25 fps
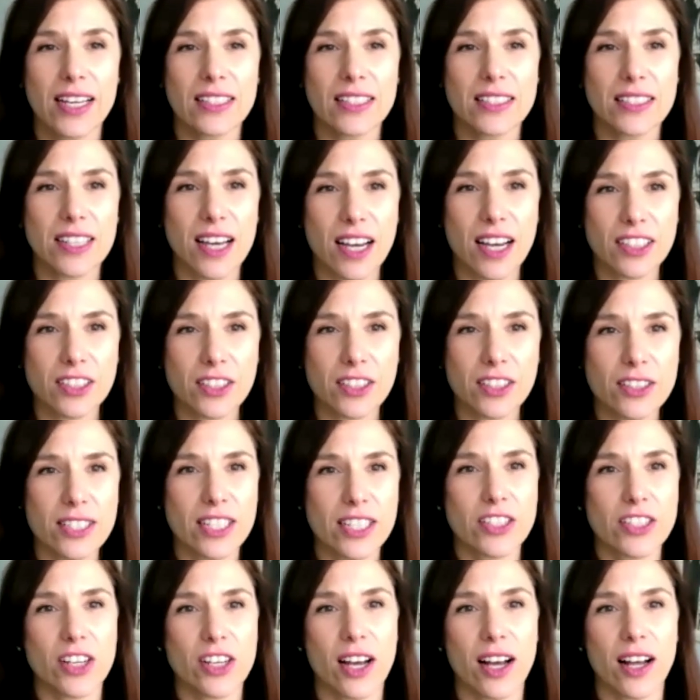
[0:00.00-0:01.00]
Dr.
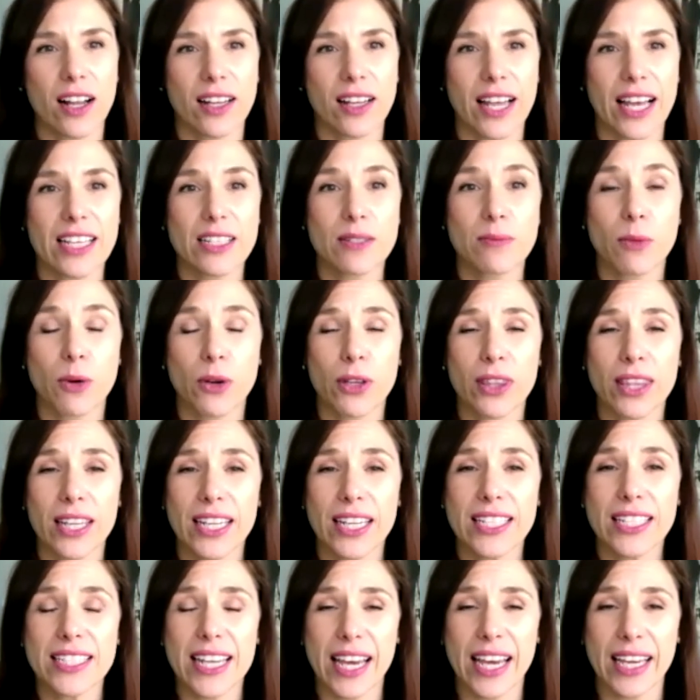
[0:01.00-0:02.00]
Sajal has more than
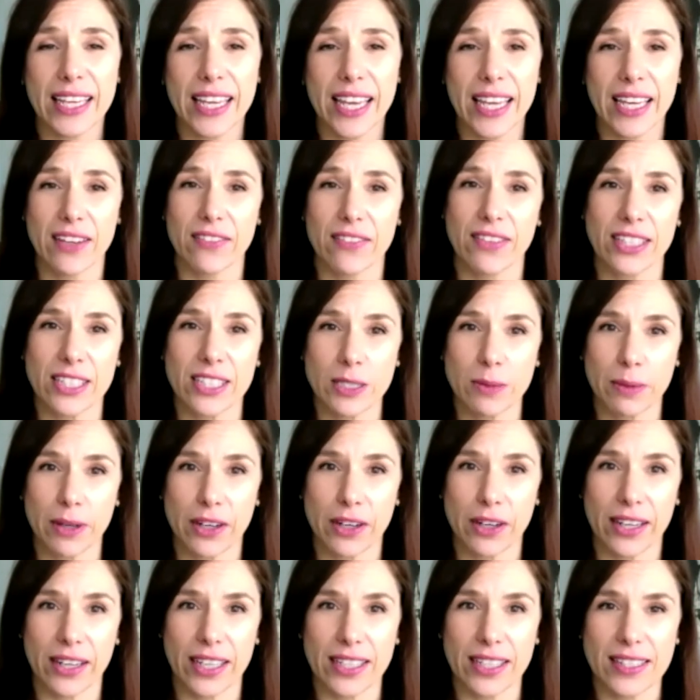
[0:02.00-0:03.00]
a decade of
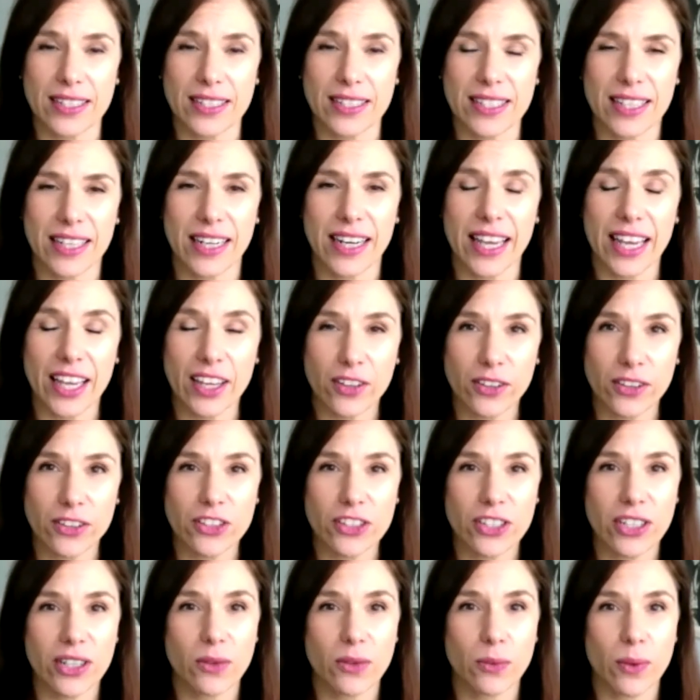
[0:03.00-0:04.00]
experience in
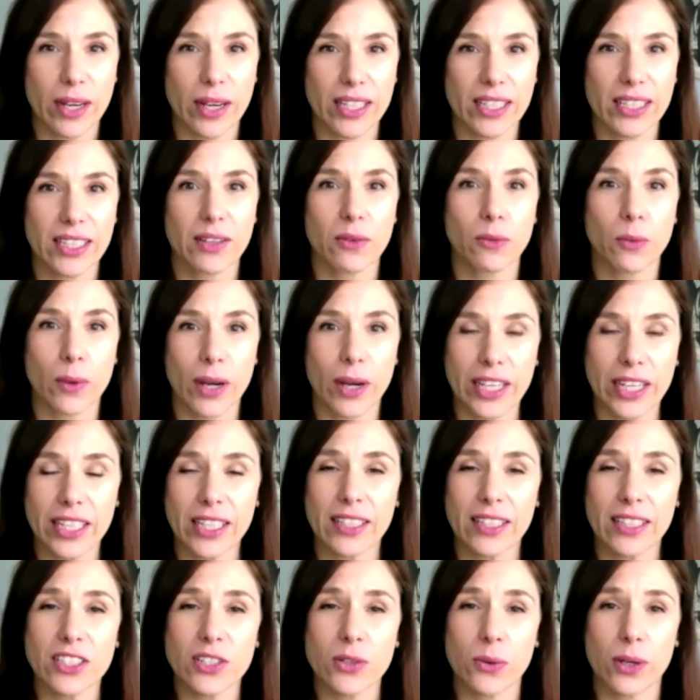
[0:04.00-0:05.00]
energy and
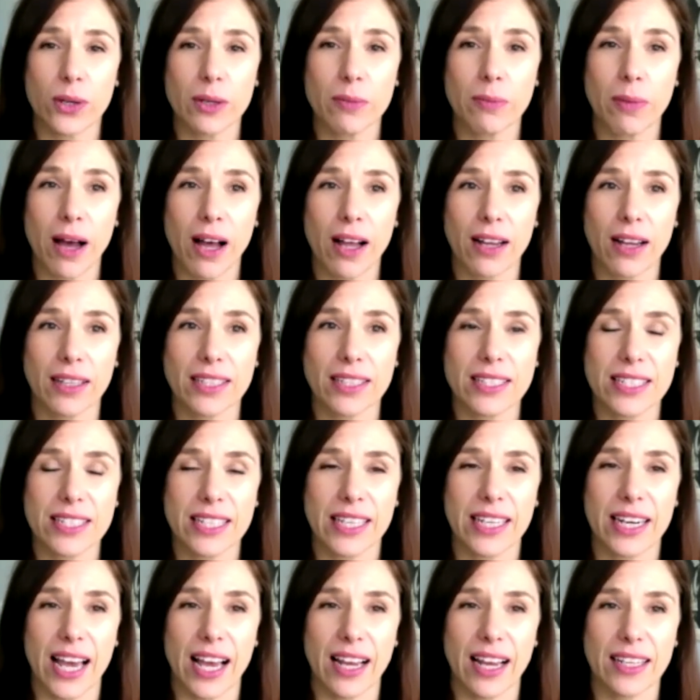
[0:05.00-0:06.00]
regulatory policy
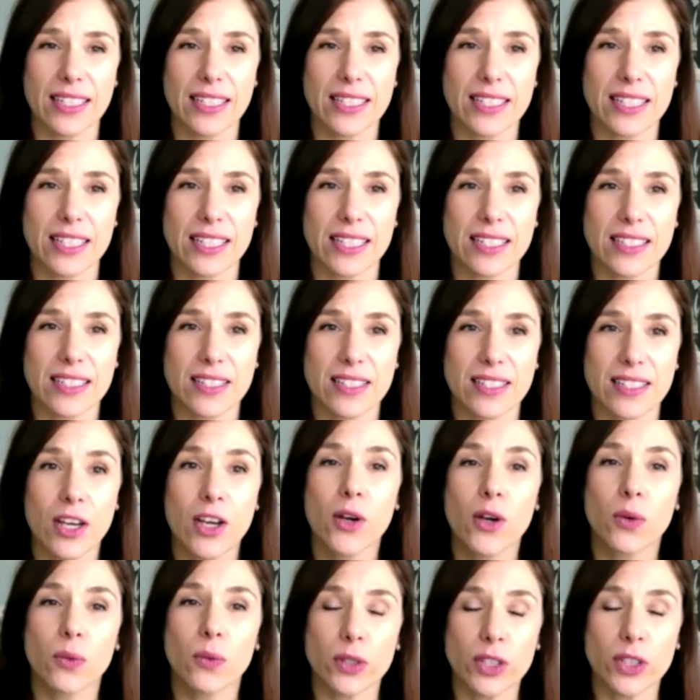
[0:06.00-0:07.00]
analysis,
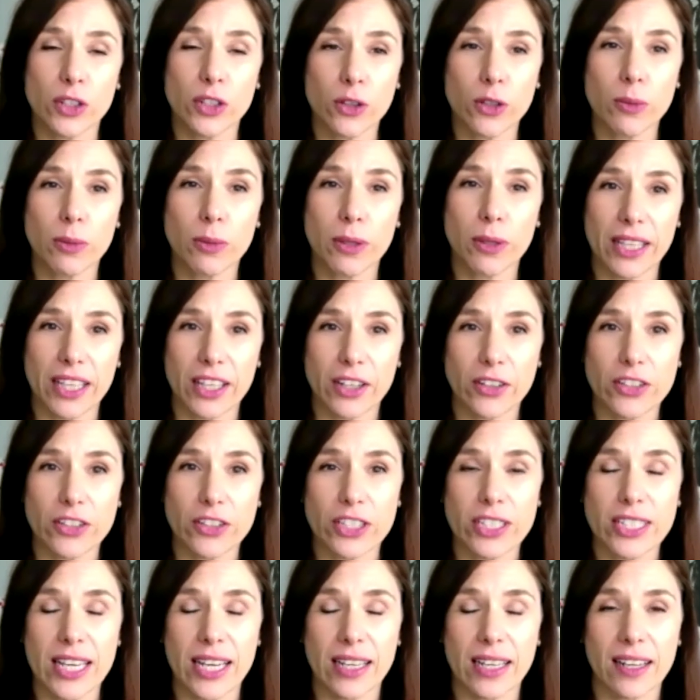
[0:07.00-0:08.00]
renewable energy
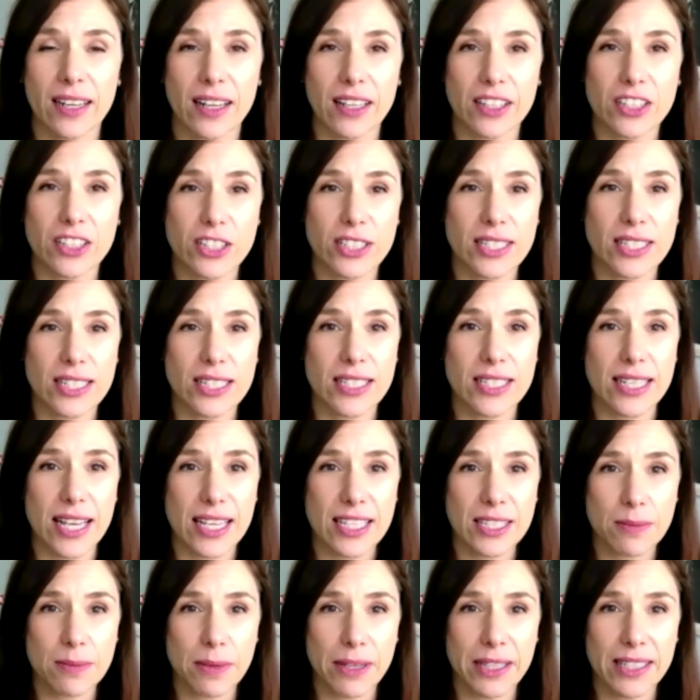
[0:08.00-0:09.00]
technologies
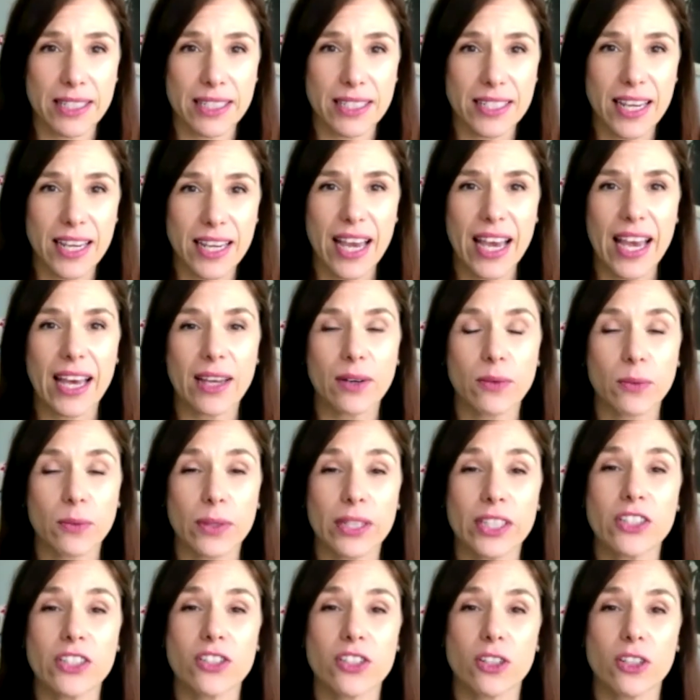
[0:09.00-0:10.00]
assessment, and
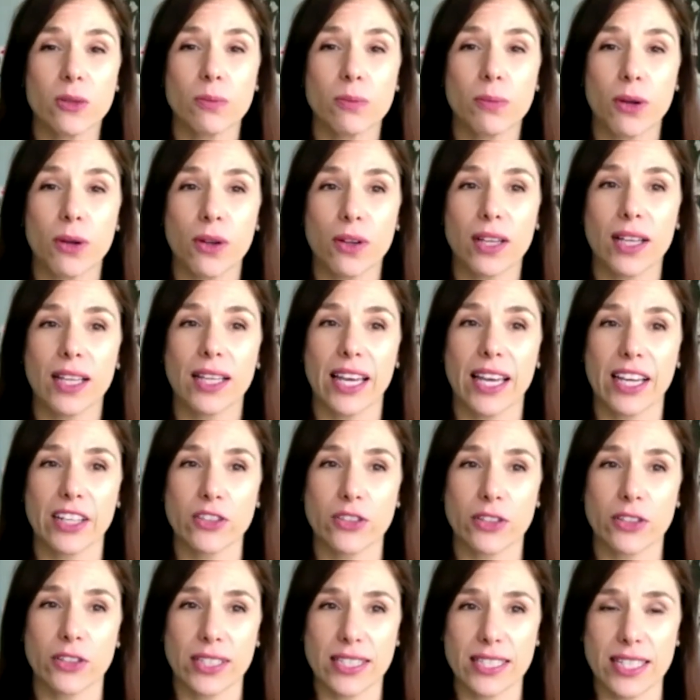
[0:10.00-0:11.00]
regional bulk
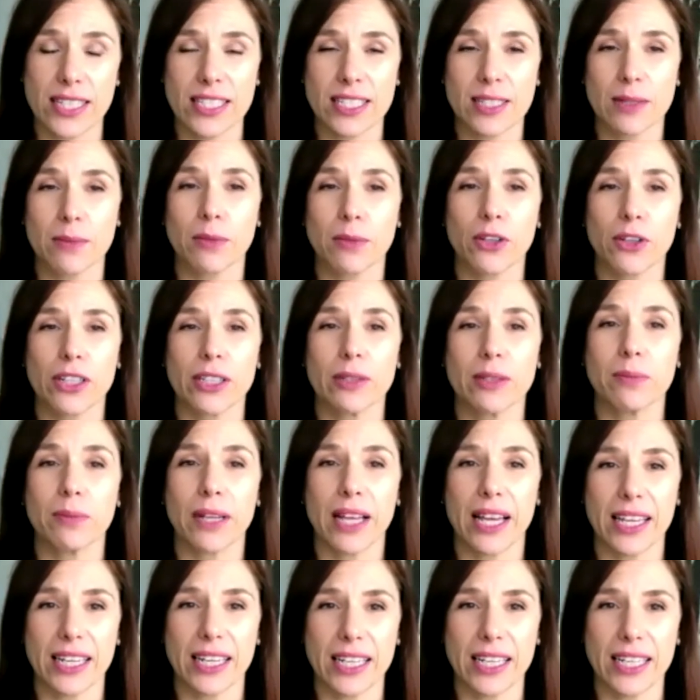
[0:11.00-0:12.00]
electric system grid
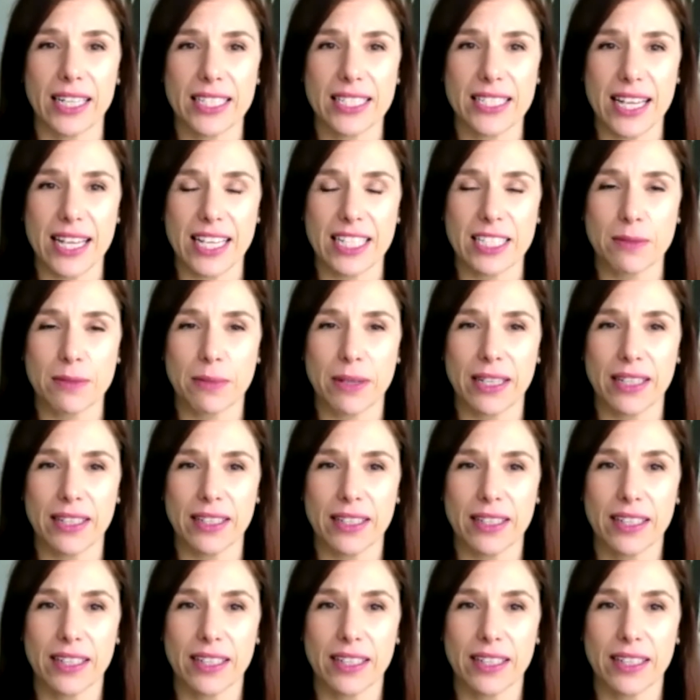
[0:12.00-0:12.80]
planning assessment.